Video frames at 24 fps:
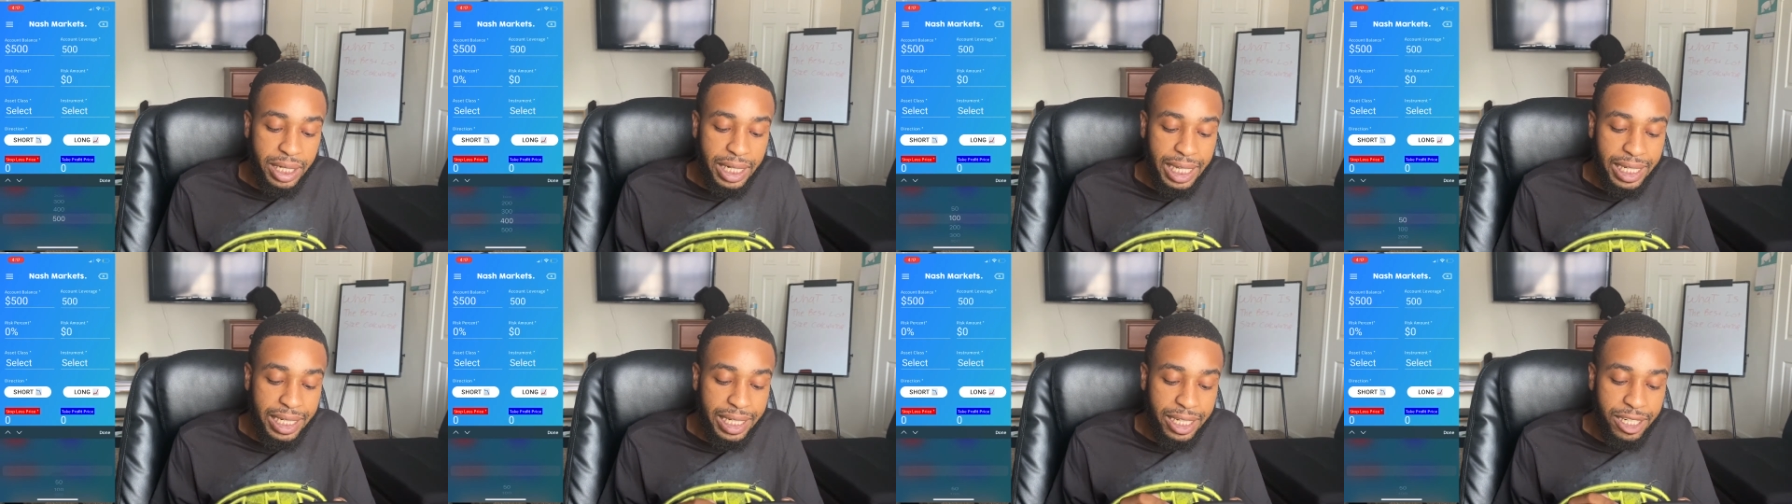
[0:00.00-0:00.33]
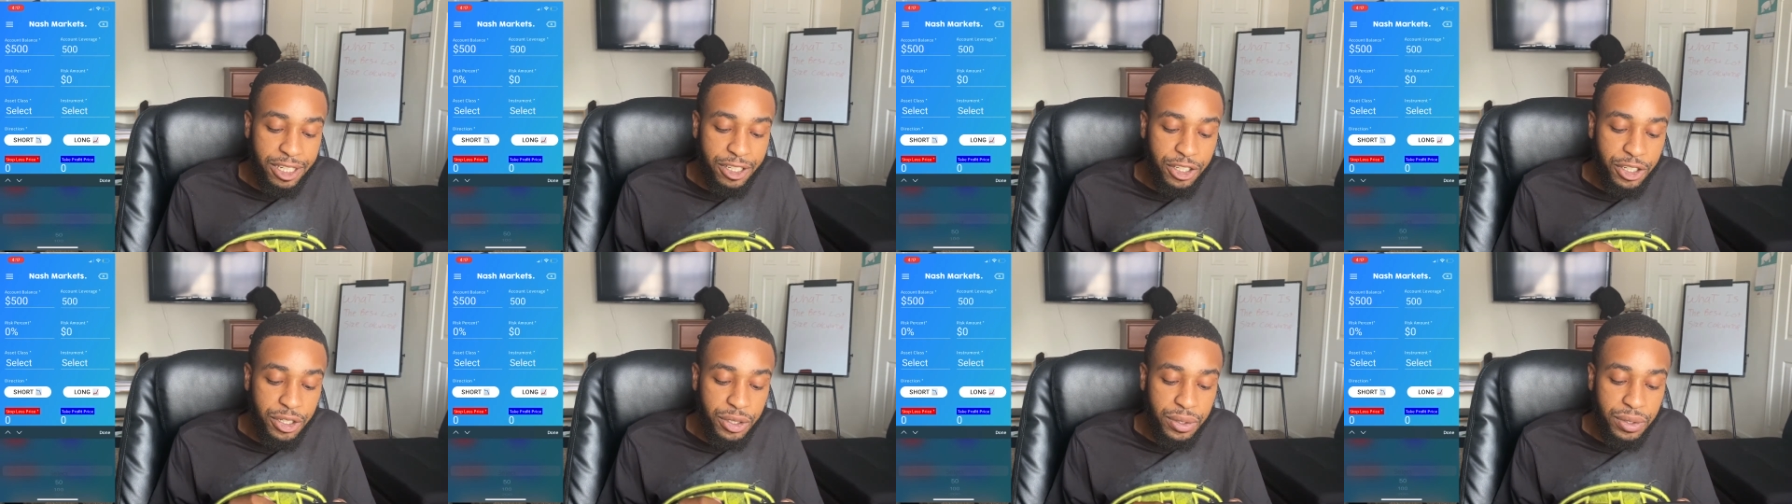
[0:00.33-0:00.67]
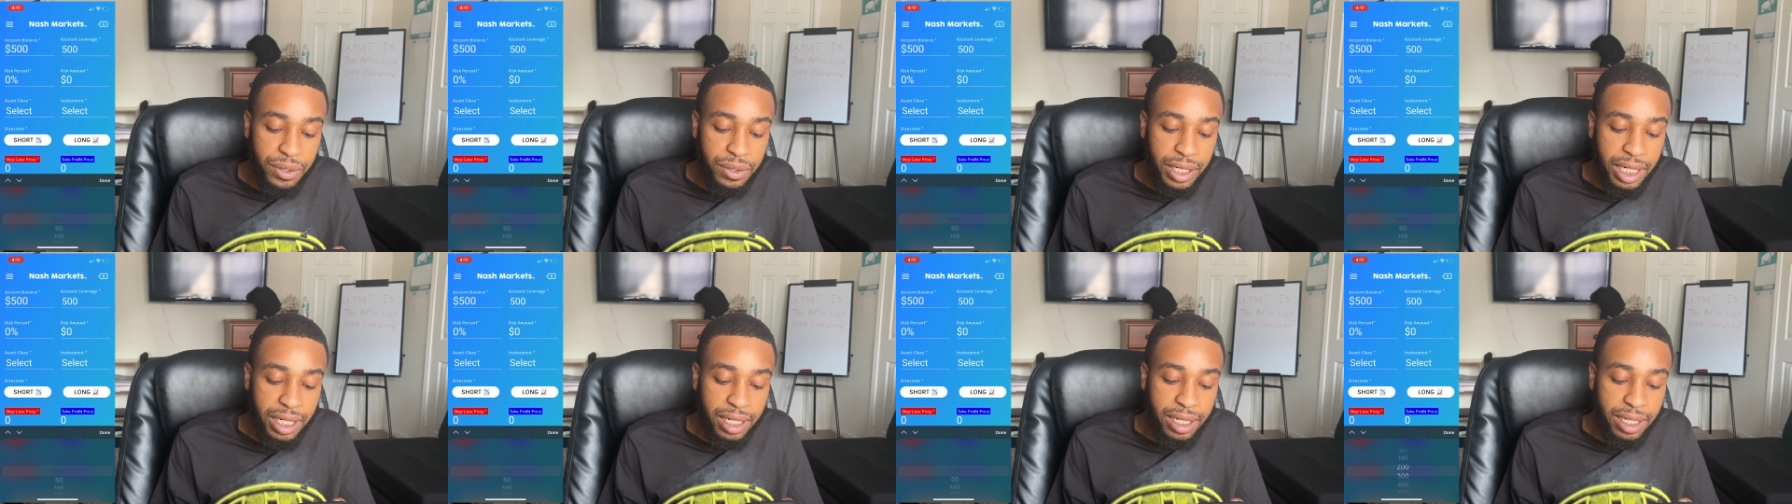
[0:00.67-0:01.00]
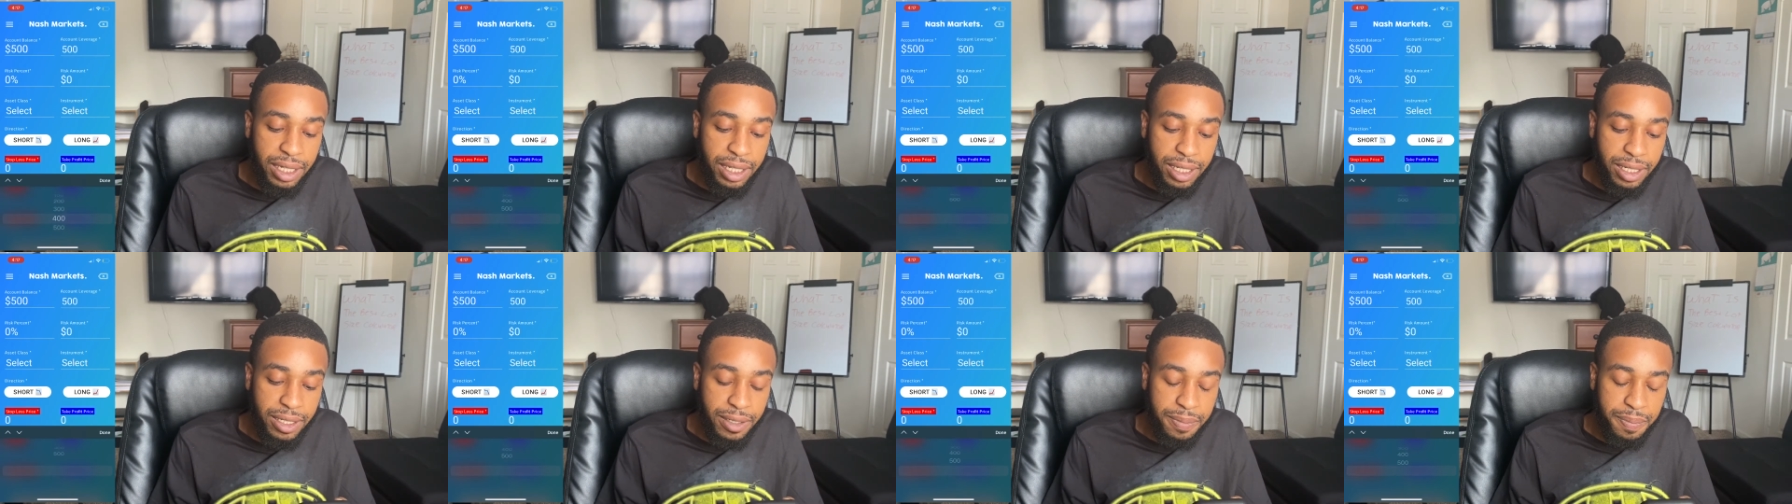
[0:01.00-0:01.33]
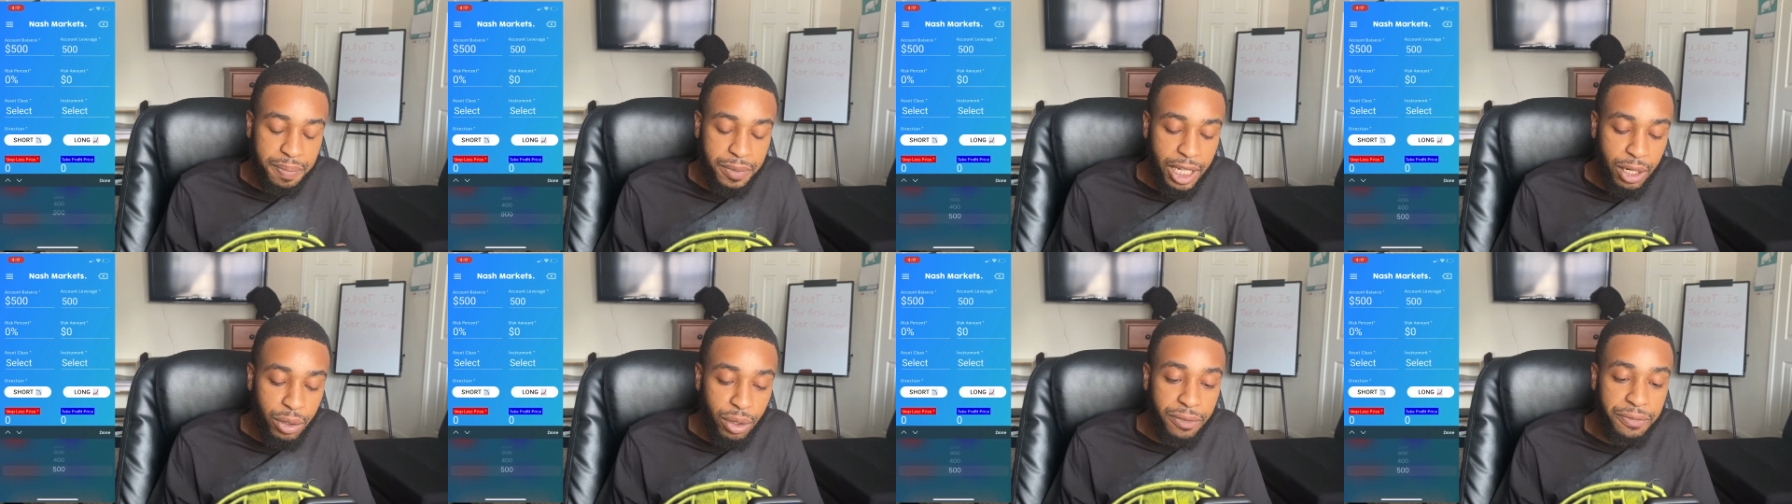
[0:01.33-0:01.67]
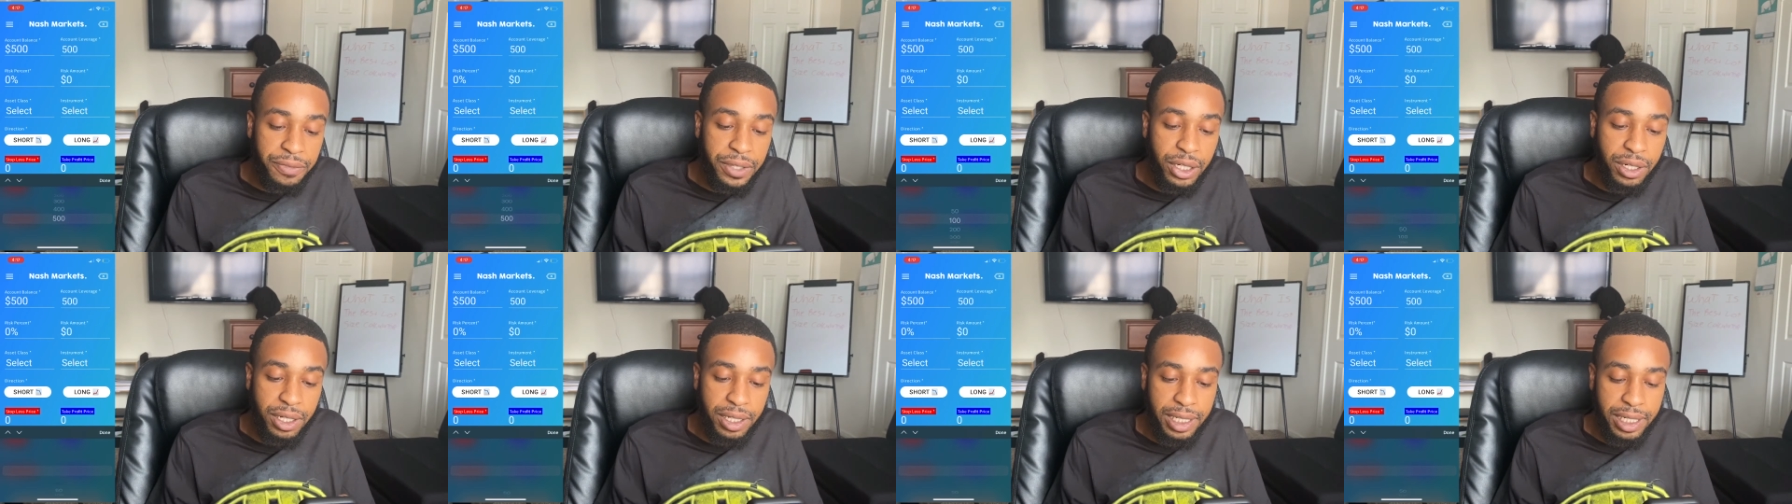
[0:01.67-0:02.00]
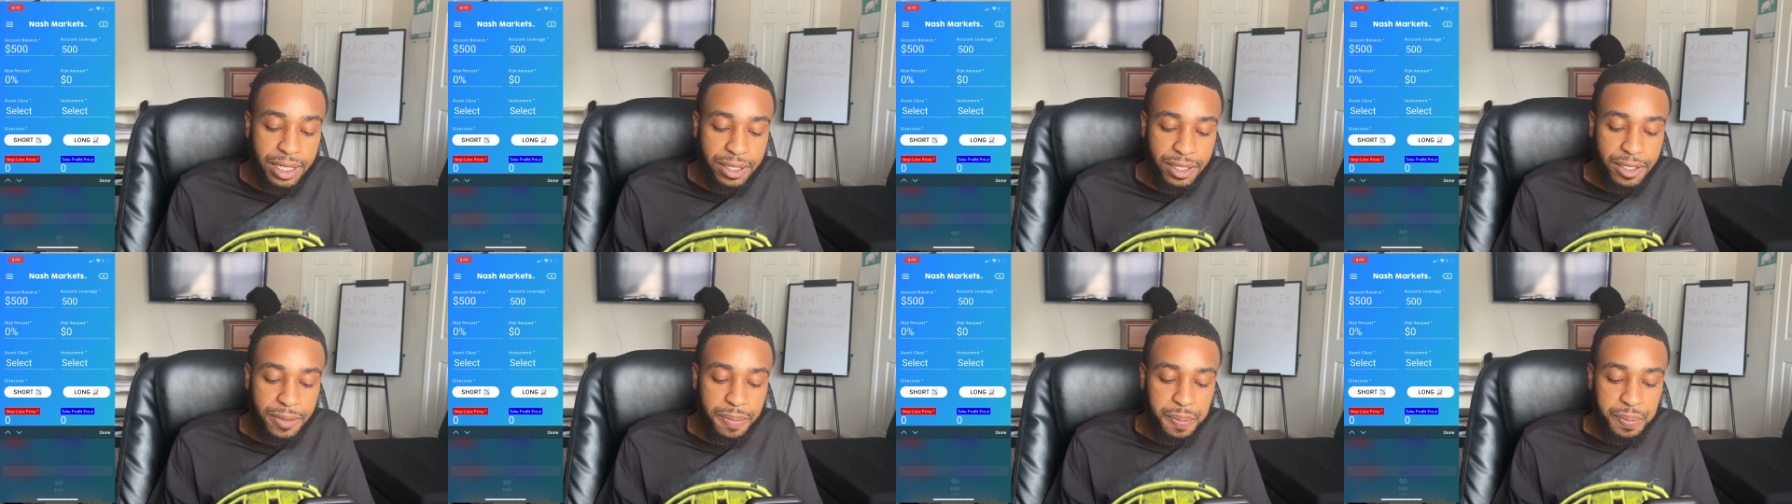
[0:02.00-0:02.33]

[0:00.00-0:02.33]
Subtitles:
I need to do a review on this.